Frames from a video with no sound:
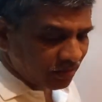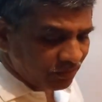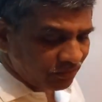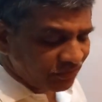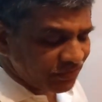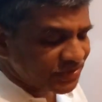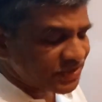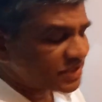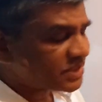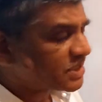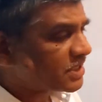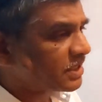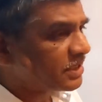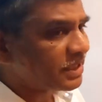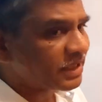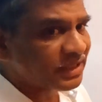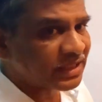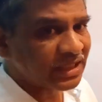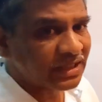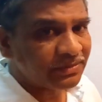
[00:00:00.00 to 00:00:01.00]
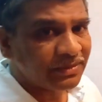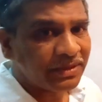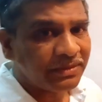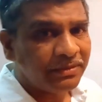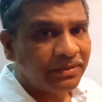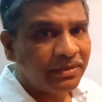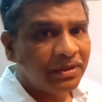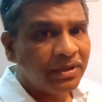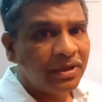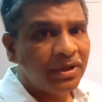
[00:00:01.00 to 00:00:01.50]
which is conducted by
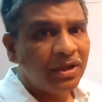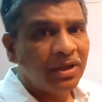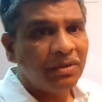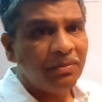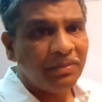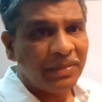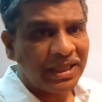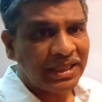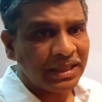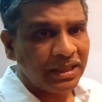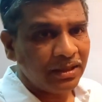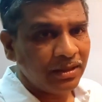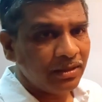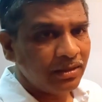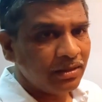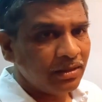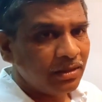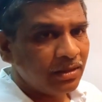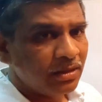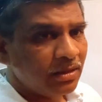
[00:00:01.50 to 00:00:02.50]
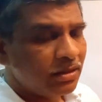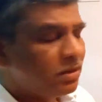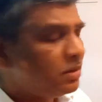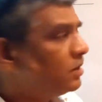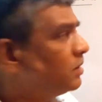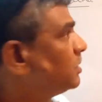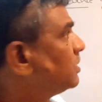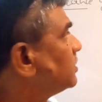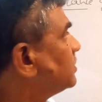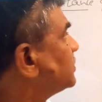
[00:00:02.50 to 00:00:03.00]
Mendel.
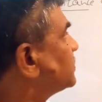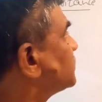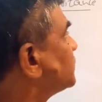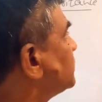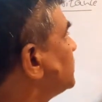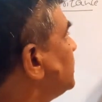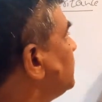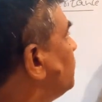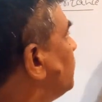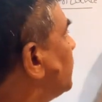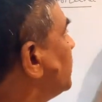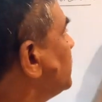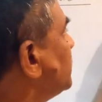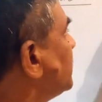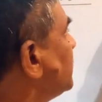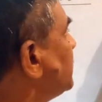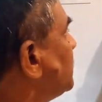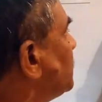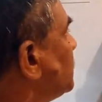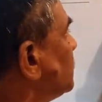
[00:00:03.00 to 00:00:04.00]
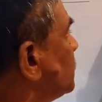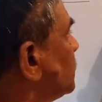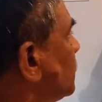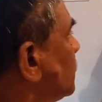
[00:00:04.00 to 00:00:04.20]
So he wanted to